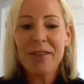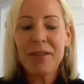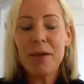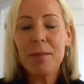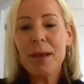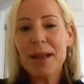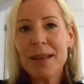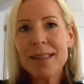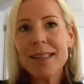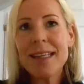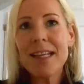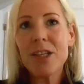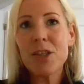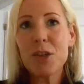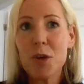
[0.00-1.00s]
and the
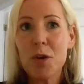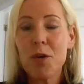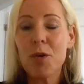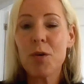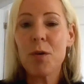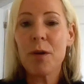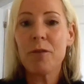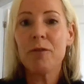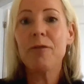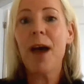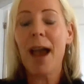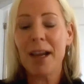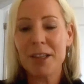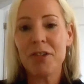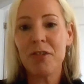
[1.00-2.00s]
ability to
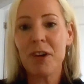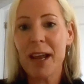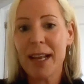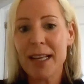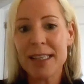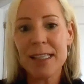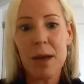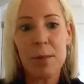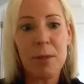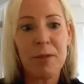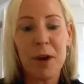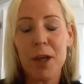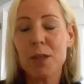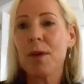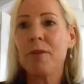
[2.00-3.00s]
factor in
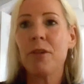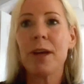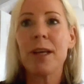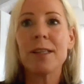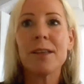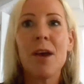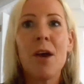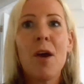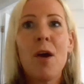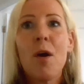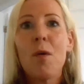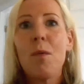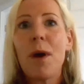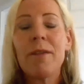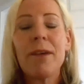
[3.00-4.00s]
some of those, whether it's
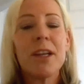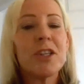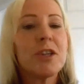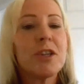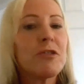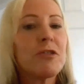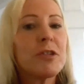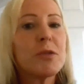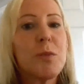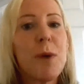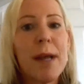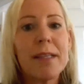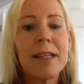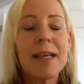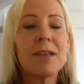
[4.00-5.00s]
one of their children's
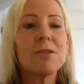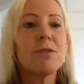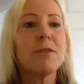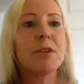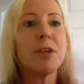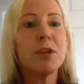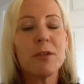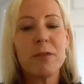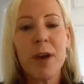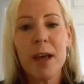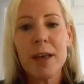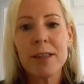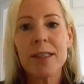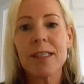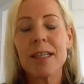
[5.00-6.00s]
weddings or the
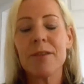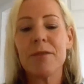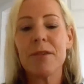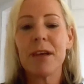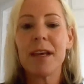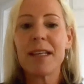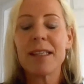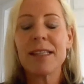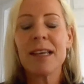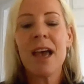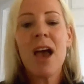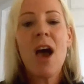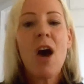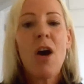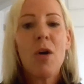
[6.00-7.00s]
university fees,
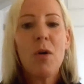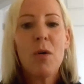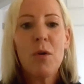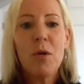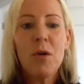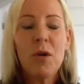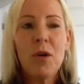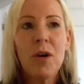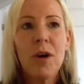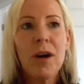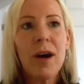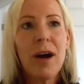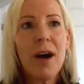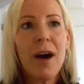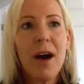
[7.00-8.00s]

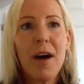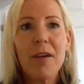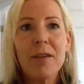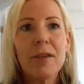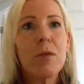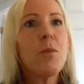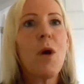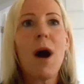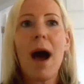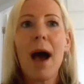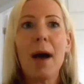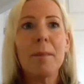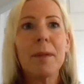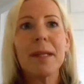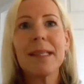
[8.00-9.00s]
or what
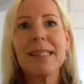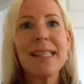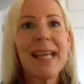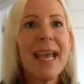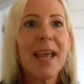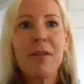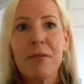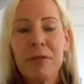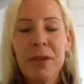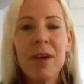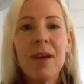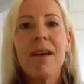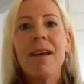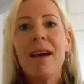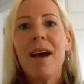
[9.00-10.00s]
happens
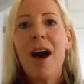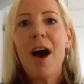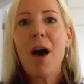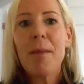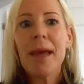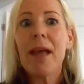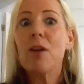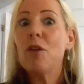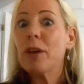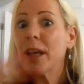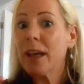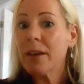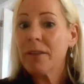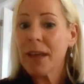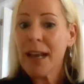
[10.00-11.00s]
if, here
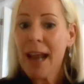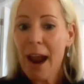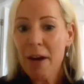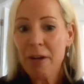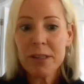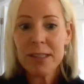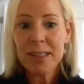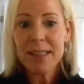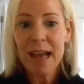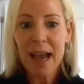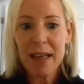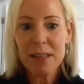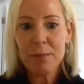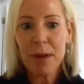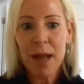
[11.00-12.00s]
looking at the inheritance
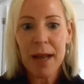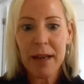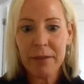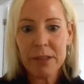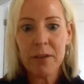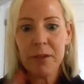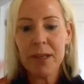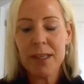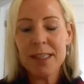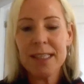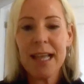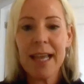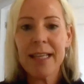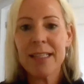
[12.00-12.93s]
tax plans, so the